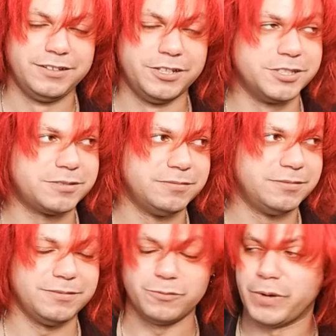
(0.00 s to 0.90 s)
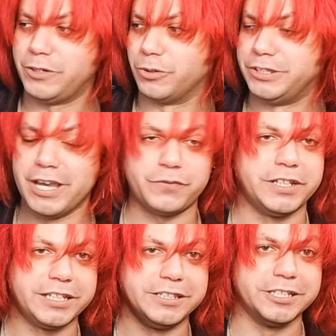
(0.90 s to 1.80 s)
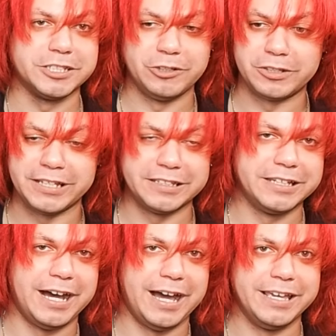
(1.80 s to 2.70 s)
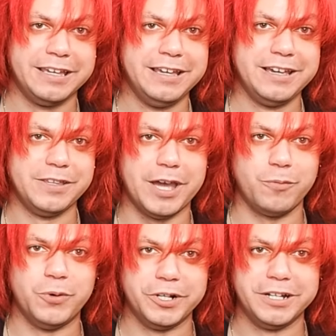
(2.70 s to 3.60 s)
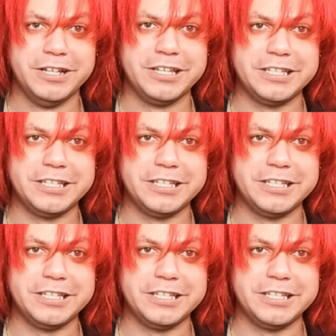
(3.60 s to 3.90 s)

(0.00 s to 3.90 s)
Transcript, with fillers: Because Raynor definitely doesn't look like the guy that would